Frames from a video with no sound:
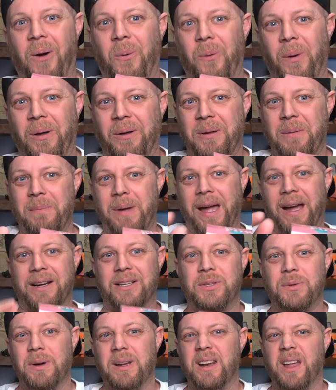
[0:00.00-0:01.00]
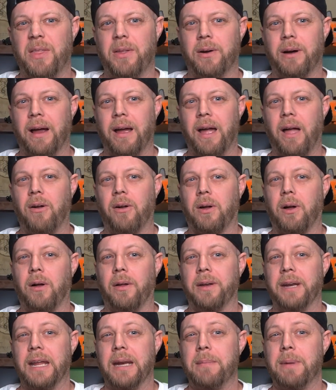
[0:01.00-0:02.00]
Welcome back to another
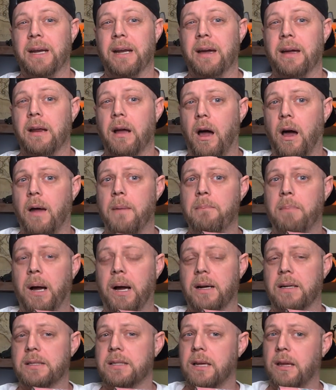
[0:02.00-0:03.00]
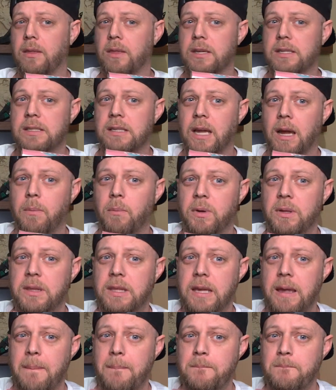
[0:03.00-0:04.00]
Alcohol and Anime Night unboxing, this time with
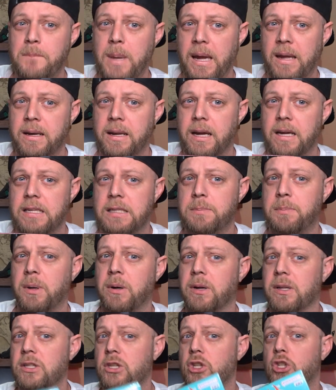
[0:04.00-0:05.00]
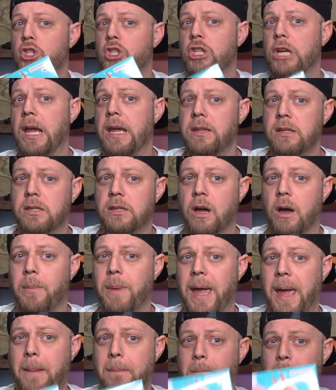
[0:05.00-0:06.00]
the Bandai Spirits
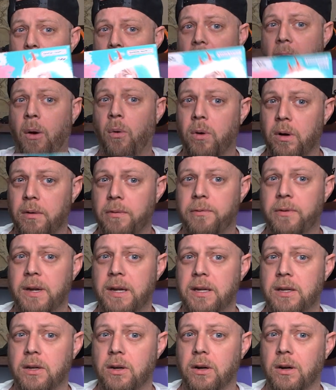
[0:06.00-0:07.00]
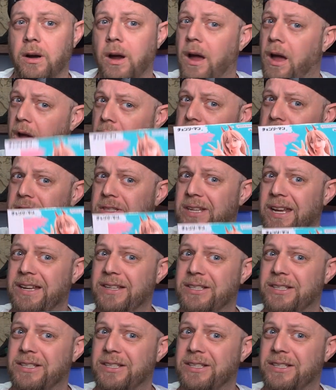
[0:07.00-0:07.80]
Chainsawman Power Figure. Stay